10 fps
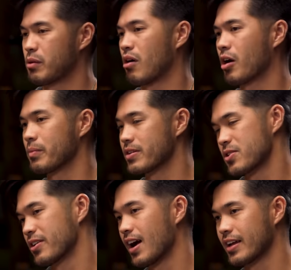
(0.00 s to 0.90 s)
they were mm. harmless
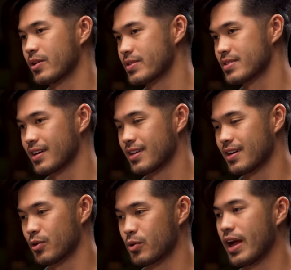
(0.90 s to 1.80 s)
or innocuous. Like yeah. you
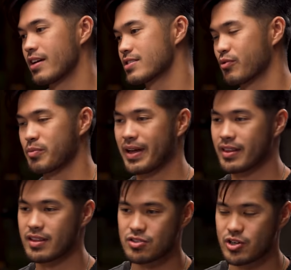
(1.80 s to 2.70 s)
know, who cares if we're
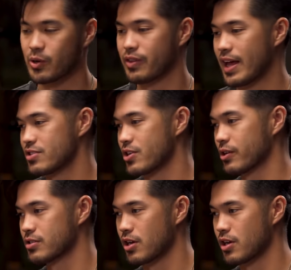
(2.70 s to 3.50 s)
making this joke or that joke?